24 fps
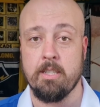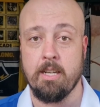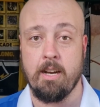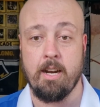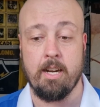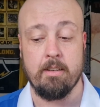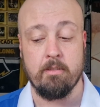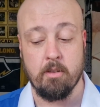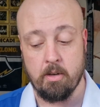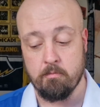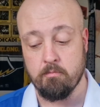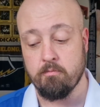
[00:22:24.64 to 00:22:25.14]

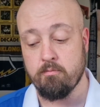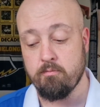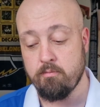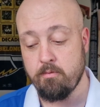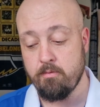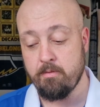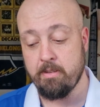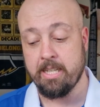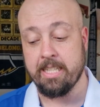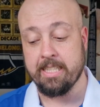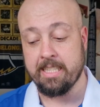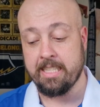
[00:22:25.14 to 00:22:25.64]
I
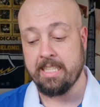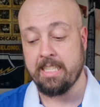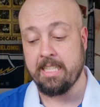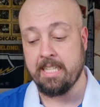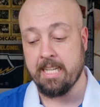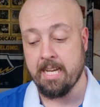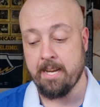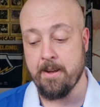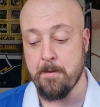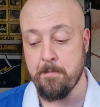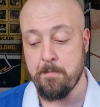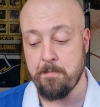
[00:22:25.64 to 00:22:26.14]
really
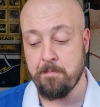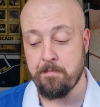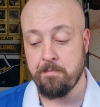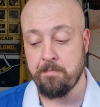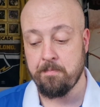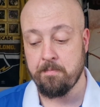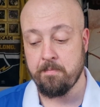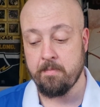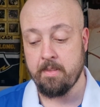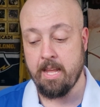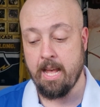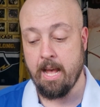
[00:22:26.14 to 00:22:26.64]

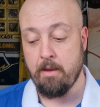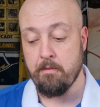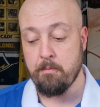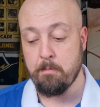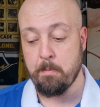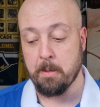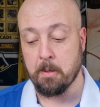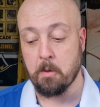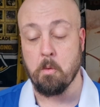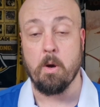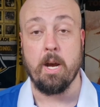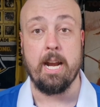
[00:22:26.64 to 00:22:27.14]
have
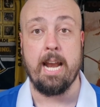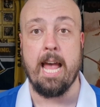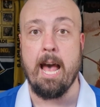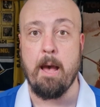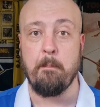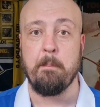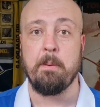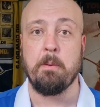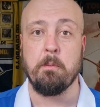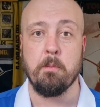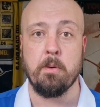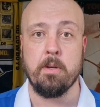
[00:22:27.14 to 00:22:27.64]
been quite
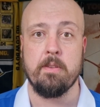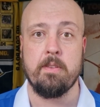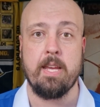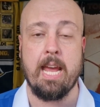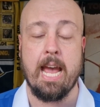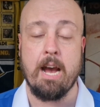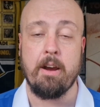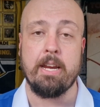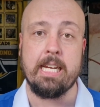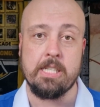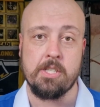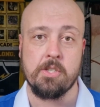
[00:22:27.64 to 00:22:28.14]
happy with
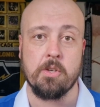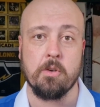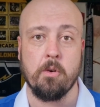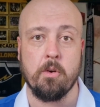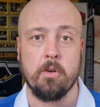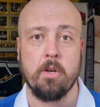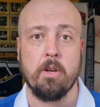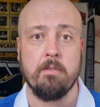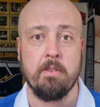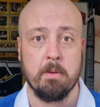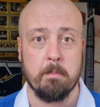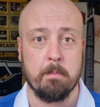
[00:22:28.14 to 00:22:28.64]
how he's
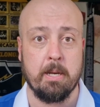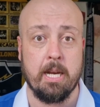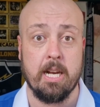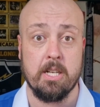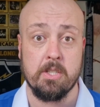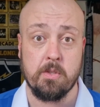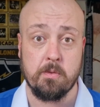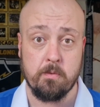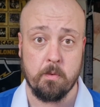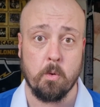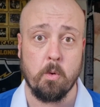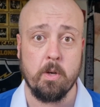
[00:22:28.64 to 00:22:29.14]
gone over the
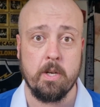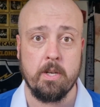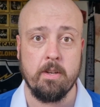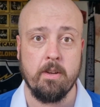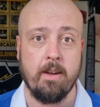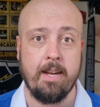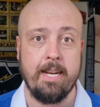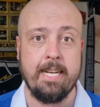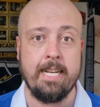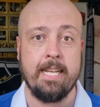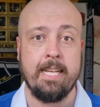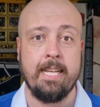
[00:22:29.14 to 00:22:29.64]
past
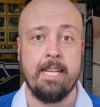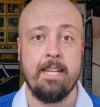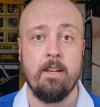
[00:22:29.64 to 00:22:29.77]
fortnight.